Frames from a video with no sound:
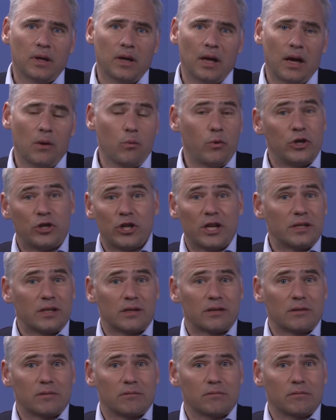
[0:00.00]
and we
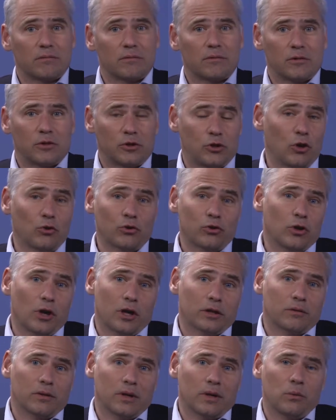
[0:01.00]
just don't
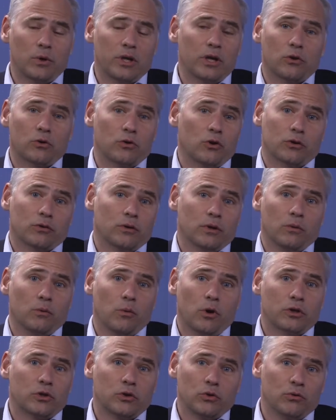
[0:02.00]

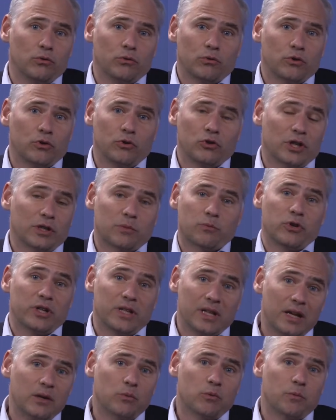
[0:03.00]
want to just
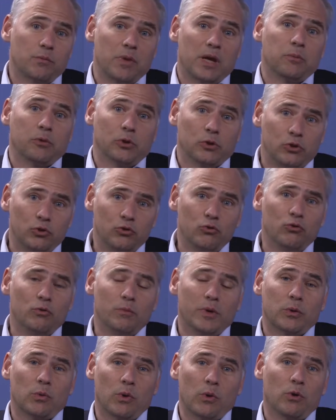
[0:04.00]
predict what people do,
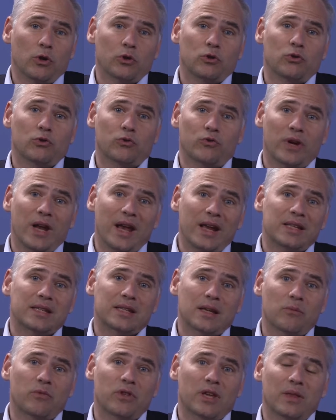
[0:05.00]
but we want to create
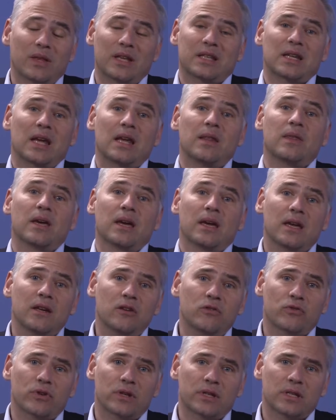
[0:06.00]
something that's in their
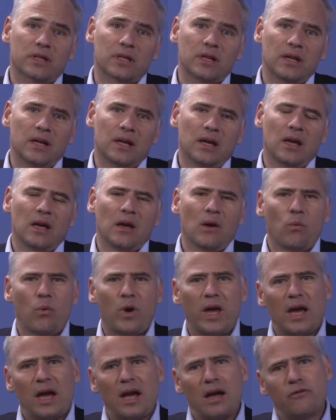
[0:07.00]
interest,
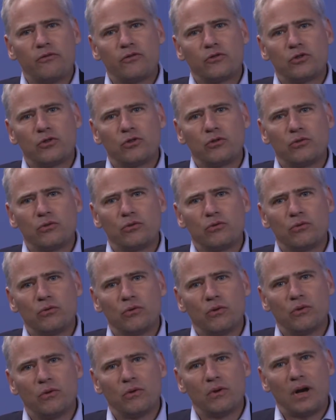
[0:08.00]
we have to
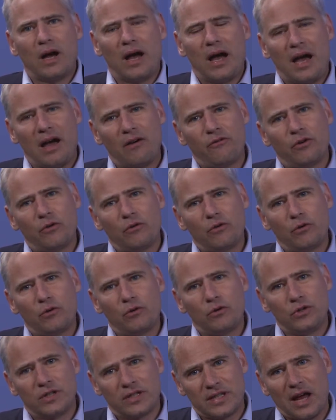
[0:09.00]
have a
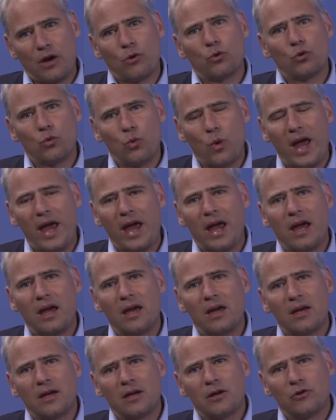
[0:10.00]
sound
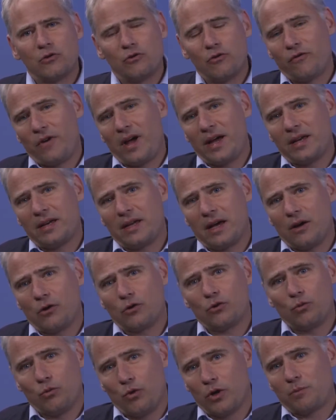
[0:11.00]
way to find
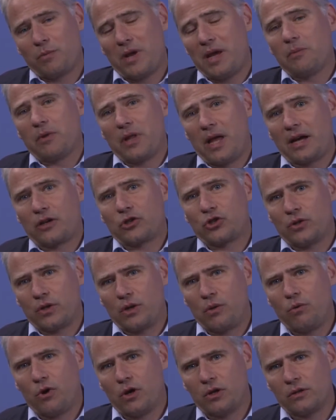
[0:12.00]
out what people
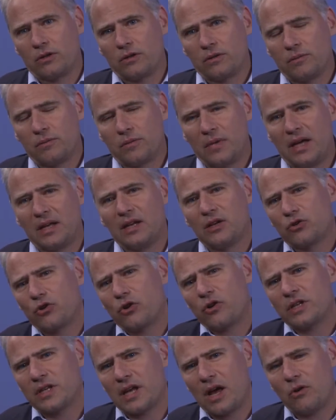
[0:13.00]
actually want. And it
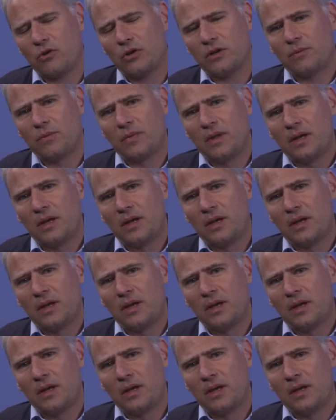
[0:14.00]
turns out